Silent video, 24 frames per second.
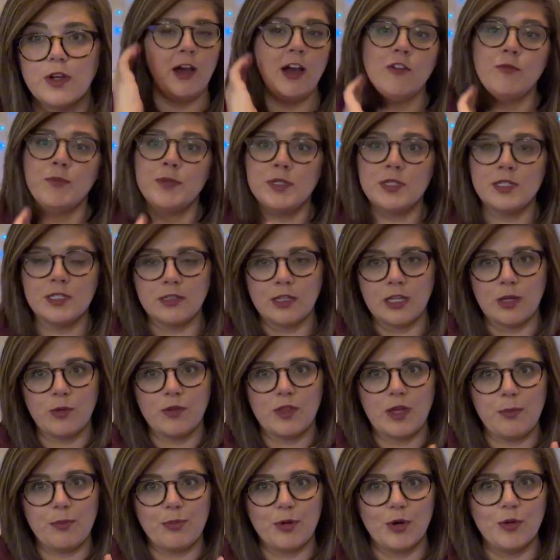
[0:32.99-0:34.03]
I've been dealing with
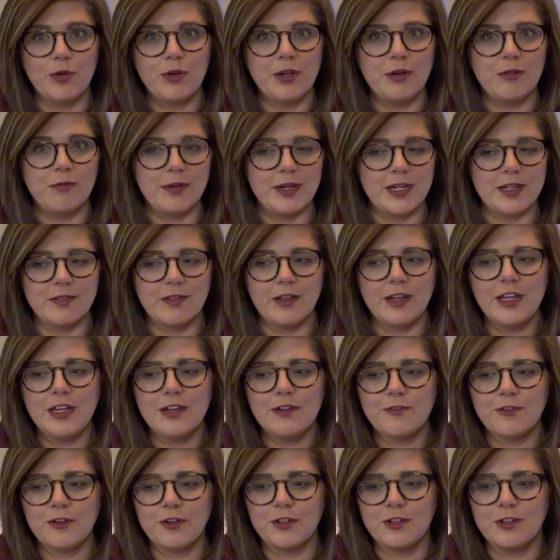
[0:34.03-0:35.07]
a broken ring light
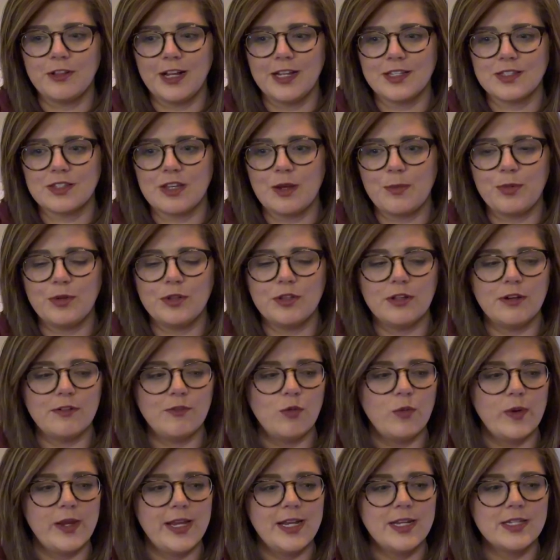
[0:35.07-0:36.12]
for the last couple of
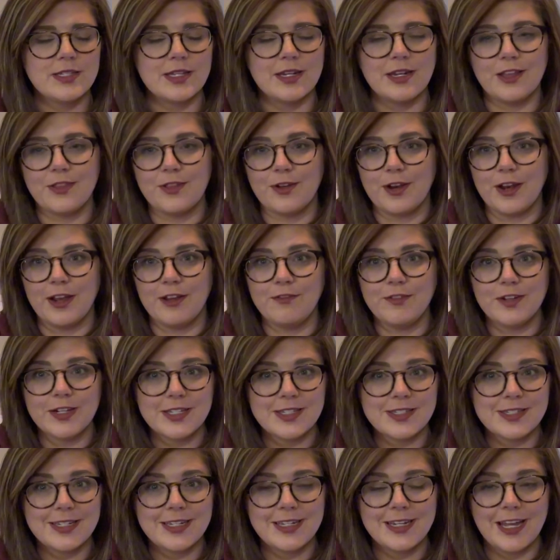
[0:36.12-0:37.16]
weeks and I thought I
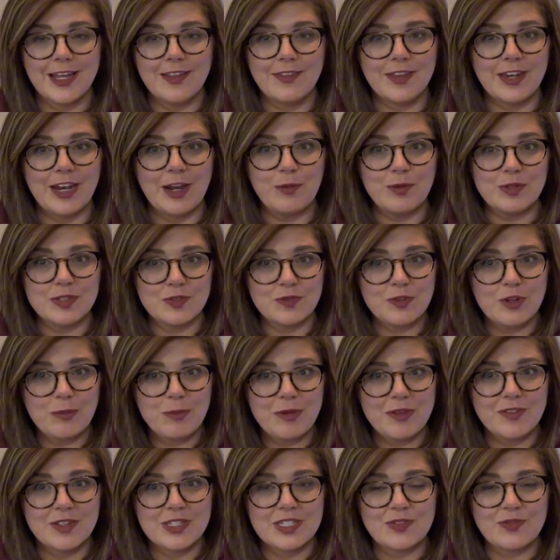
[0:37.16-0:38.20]
fixed it and then I was
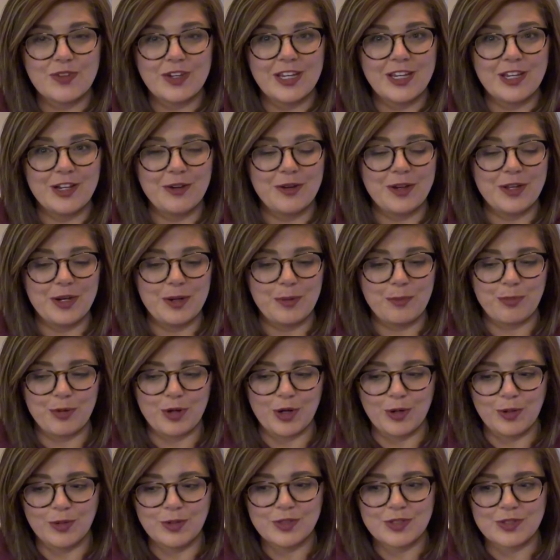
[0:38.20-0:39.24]
filming this video and it
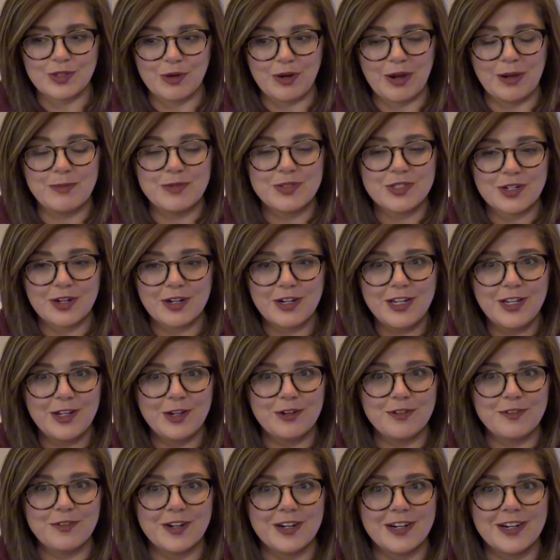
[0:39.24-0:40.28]
broke. So I'm starting
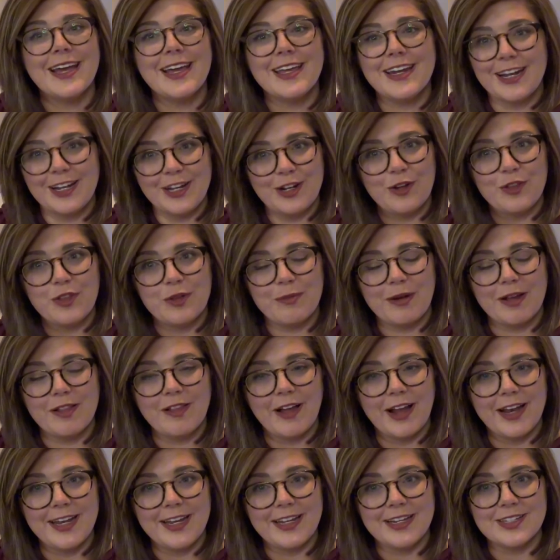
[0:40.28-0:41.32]
over and I know that my
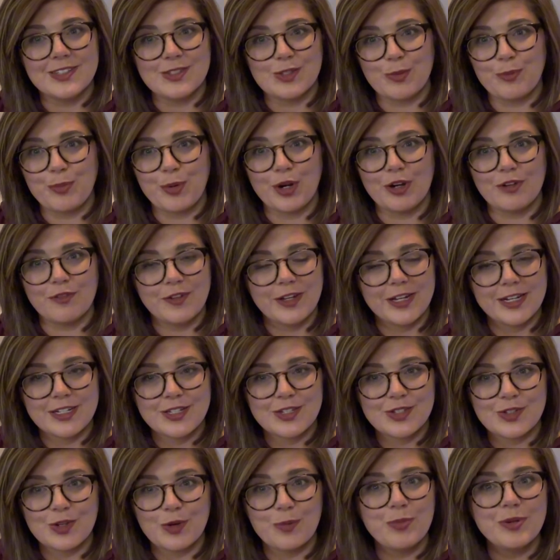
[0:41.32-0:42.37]
lighting isn't perfect.
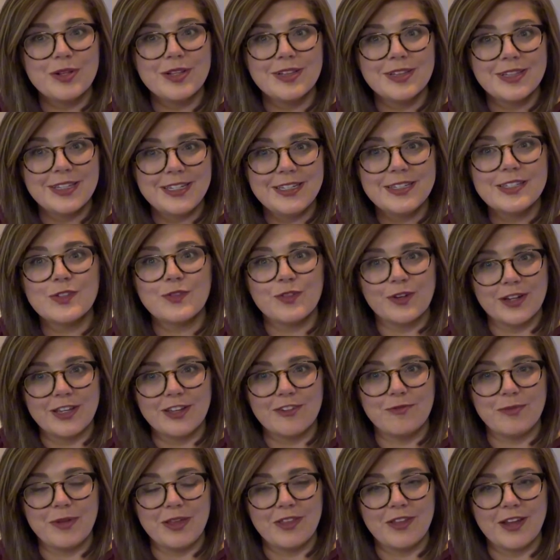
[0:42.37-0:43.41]
So please
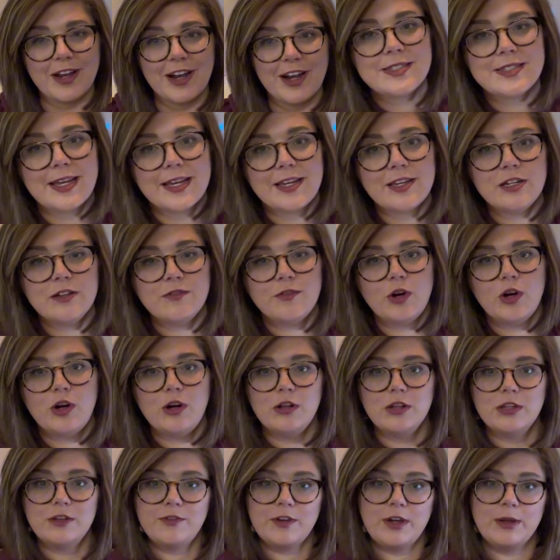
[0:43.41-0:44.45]
forgive me there. Second of all,
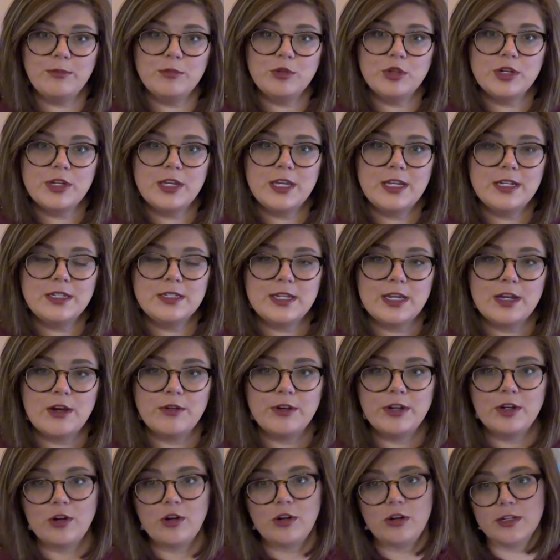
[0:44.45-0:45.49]
if I'm looking down
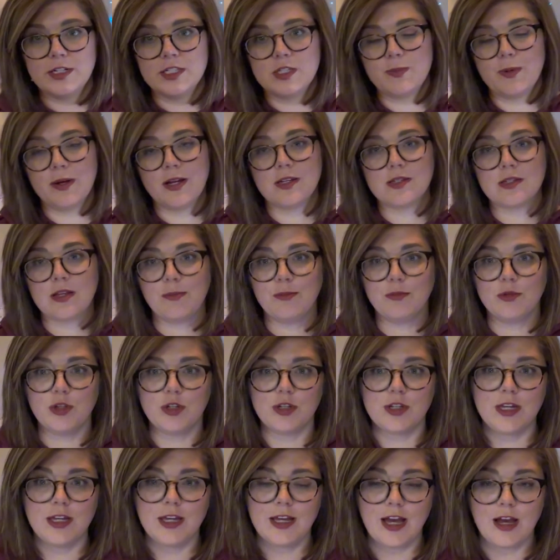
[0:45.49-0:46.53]
at all, it's because I'm
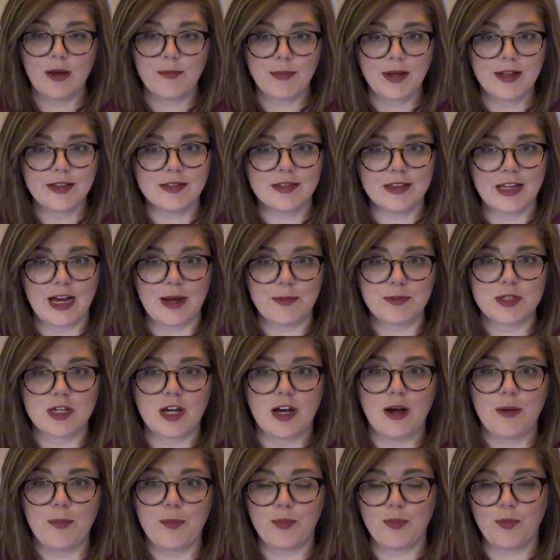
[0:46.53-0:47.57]
looking at my
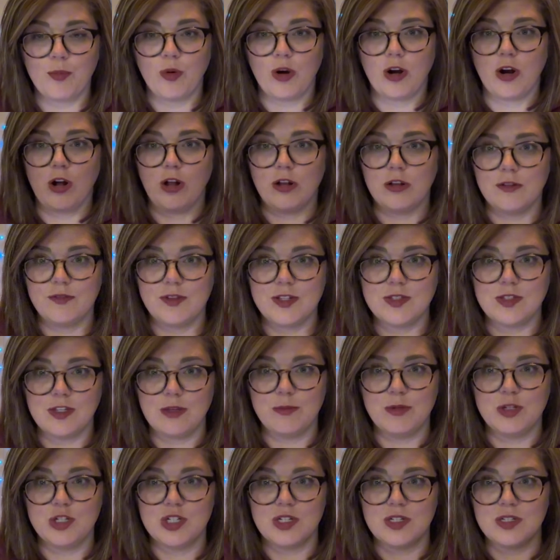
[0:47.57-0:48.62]
laptop where all of these
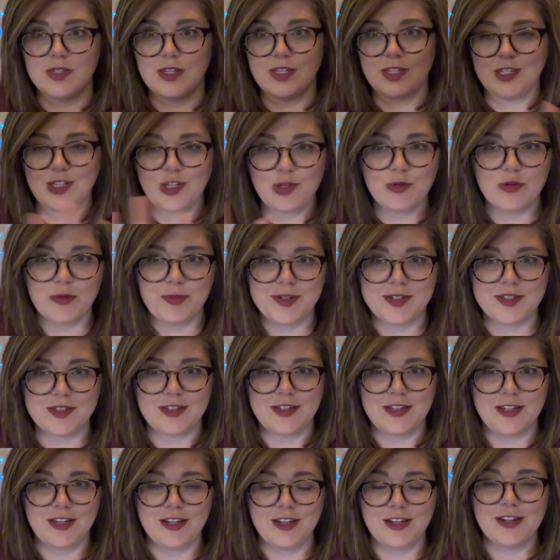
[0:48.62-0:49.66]
images that you will be
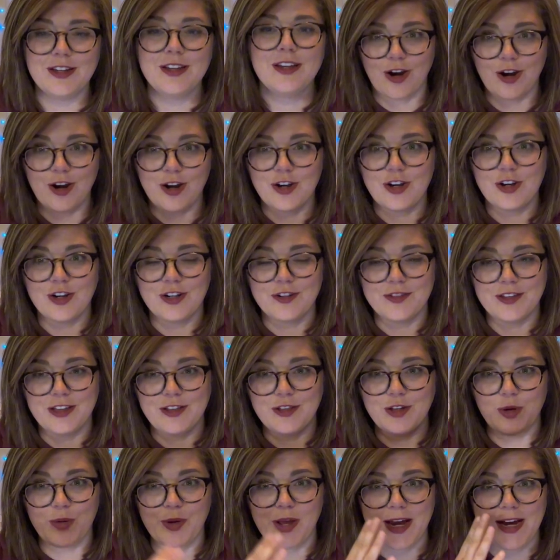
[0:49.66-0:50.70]
seeing are currently
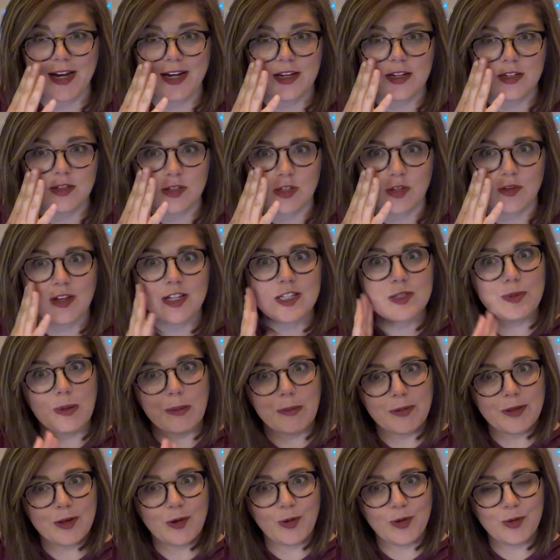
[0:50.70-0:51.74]
located. So that's
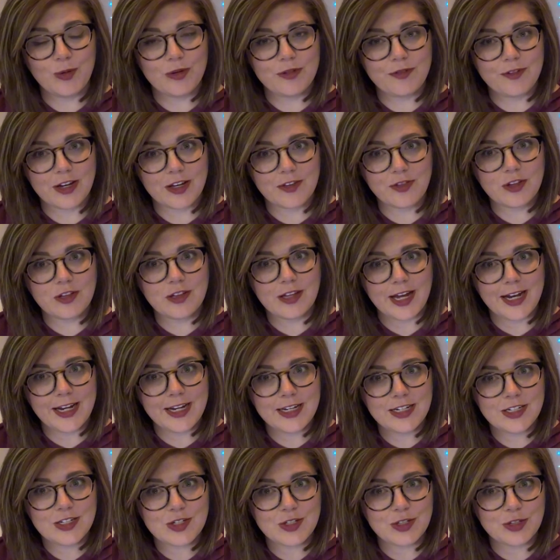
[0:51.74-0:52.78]
probably going to affect the
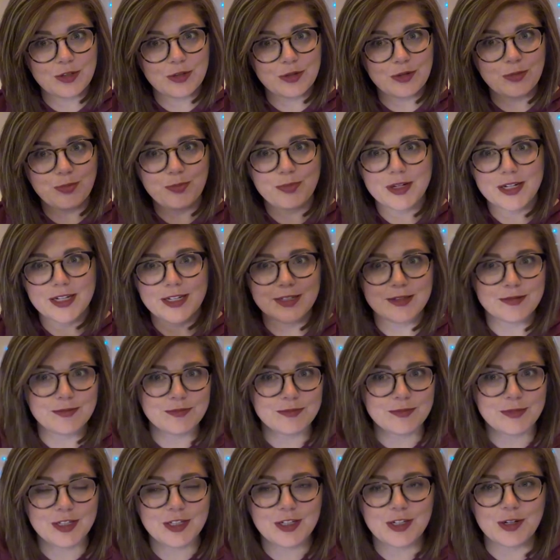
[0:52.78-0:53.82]
lighting too, but
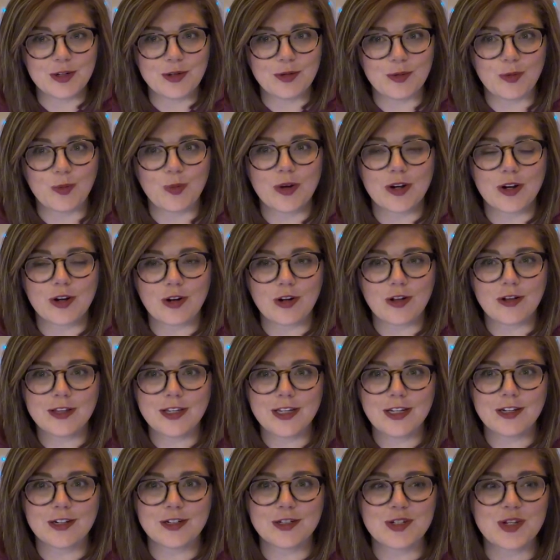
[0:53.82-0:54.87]
you know, we're all
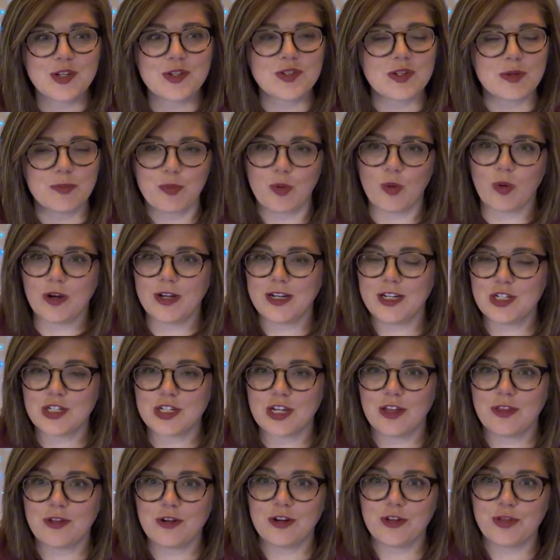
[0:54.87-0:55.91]
here to support each
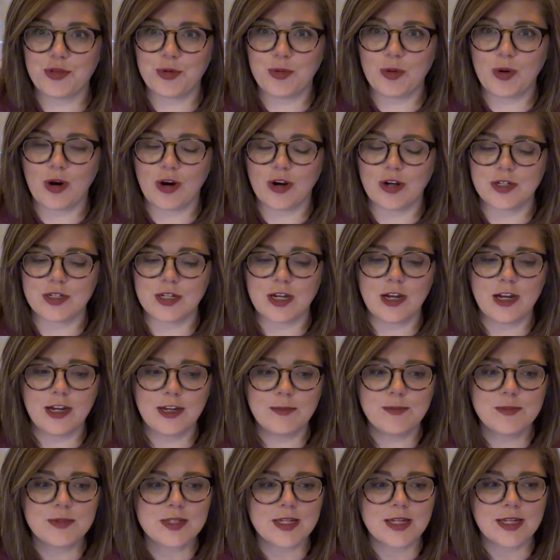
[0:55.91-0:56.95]
other through hard
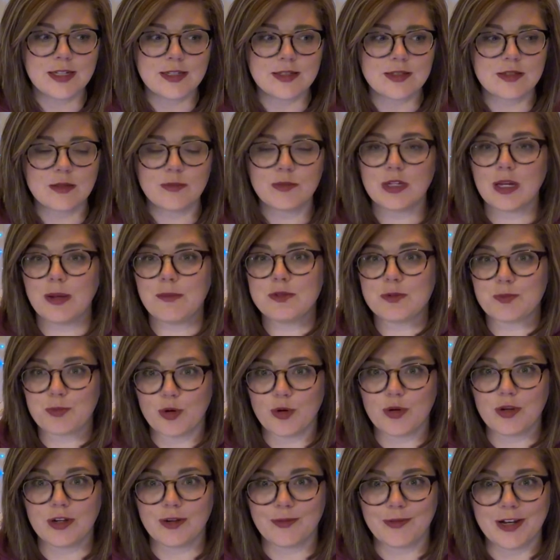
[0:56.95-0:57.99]
times and sometimes
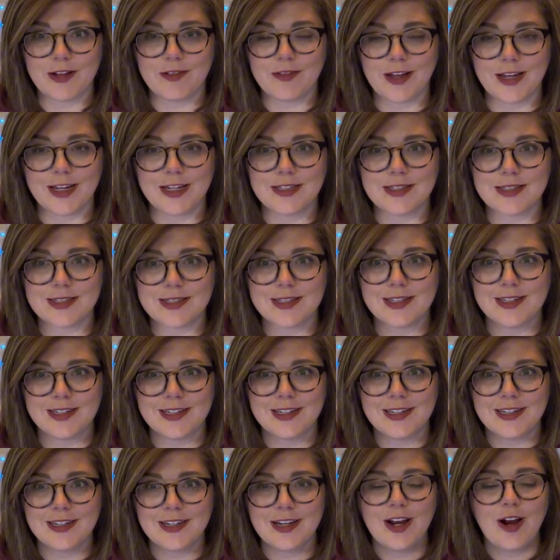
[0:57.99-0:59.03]
broken ring lights
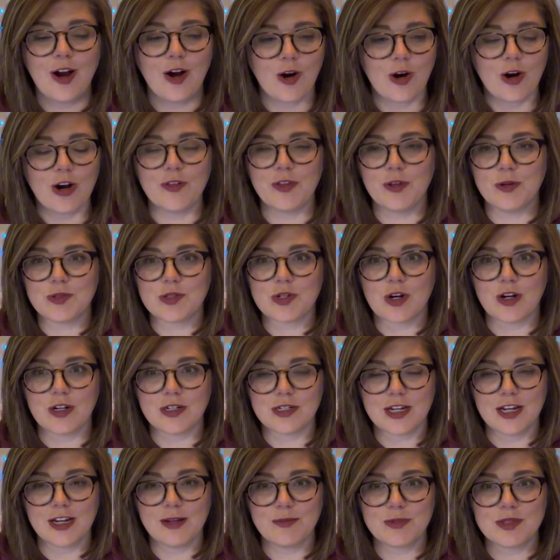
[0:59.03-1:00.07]
are those hard
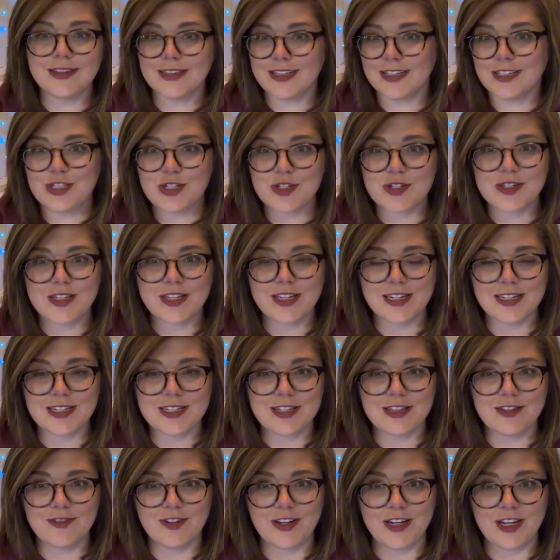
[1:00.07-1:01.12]
times. Let's just get into
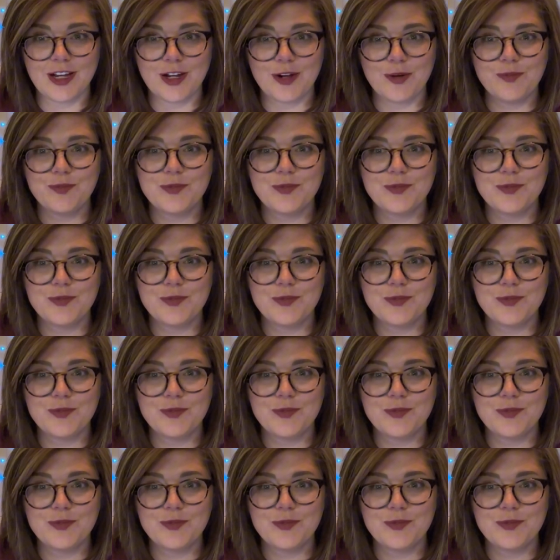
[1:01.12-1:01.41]
the video.